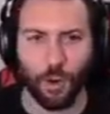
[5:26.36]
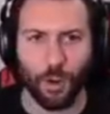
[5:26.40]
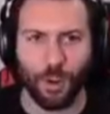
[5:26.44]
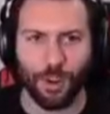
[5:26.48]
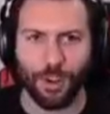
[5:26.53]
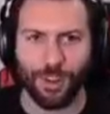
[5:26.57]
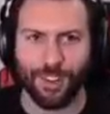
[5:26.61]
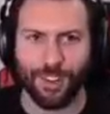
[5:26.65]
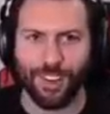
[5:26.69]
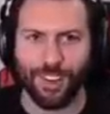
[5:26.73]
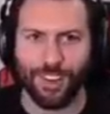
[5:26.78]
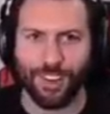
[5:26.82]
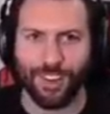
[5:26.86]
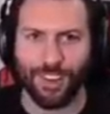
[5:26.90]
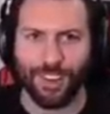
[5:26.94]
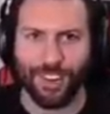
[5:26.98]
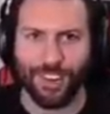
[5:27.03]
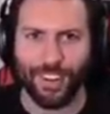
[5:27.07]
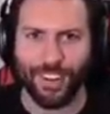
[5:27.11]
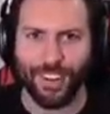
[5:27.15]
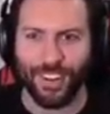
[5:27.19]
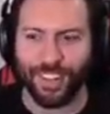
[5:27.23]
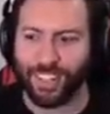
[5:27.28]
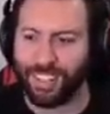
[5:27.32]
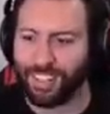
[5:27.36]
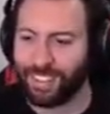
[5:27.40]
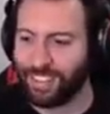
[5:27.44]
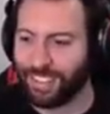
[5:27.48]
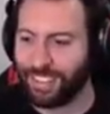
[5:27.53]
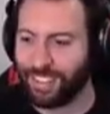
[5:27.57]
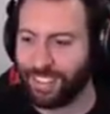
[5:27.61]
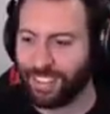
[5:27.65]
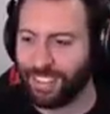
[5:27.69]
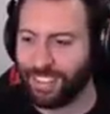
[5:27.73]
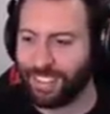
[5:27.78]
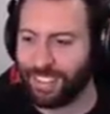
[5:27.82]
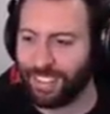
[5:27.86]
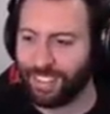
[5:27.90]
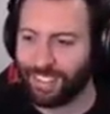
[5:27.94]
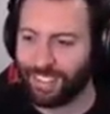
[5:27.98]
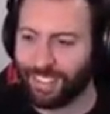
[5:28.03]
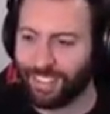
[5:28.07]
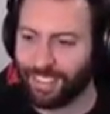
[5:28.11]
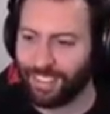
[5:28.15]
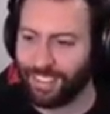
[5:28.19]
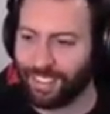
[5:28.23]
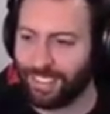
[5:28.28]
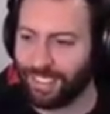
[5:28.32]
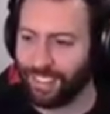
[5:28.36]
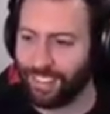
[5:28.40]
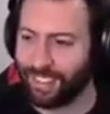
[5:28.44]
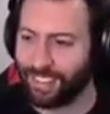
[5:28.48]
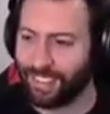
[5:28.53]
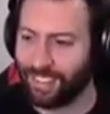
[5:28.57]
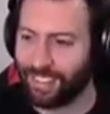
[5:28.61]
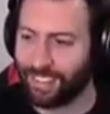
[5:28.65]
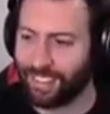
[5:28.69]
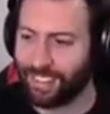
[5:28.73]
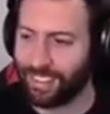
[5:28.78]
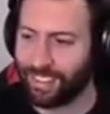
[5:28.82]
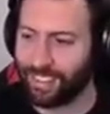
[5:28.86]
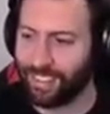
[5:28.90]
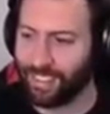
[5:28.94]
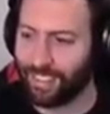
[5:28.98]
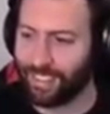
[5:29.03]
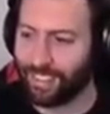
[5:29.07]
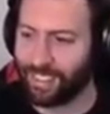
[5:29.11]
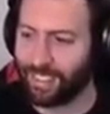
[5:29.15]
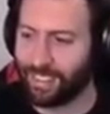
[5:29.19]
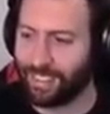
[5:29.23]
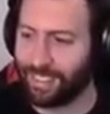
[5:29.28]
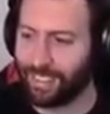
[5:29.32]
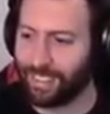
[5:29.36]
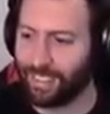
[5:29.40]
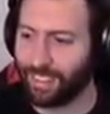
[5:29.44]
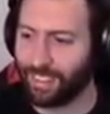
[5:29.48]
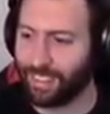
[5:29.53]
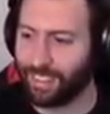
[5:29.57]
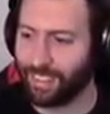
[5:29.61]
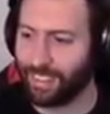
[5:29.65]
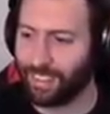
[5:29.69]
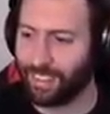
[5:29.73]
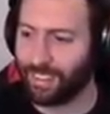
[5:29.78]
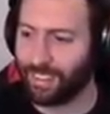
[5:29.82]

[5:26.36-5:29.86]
This person isn't speaking.